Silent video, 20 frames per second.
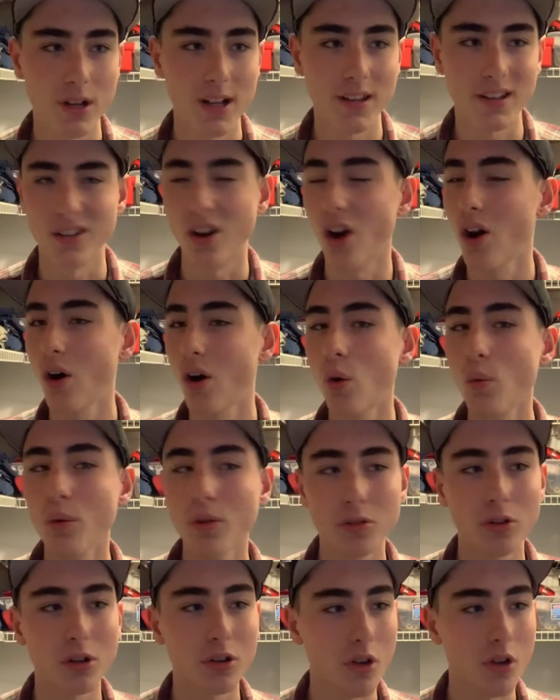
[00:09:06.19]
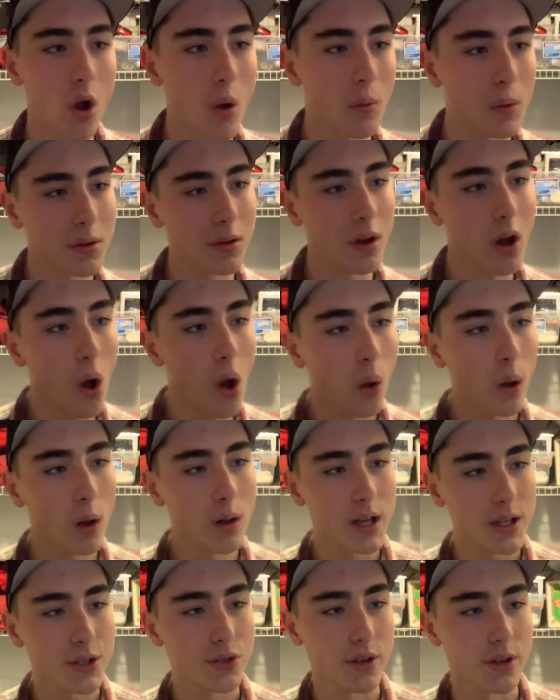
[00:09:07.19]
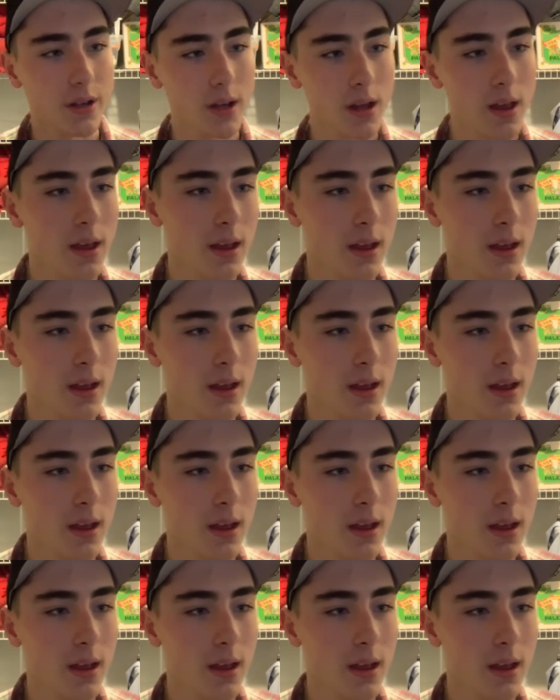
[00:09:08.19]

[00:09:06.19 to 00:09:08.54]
That's an almost looks almost all electric.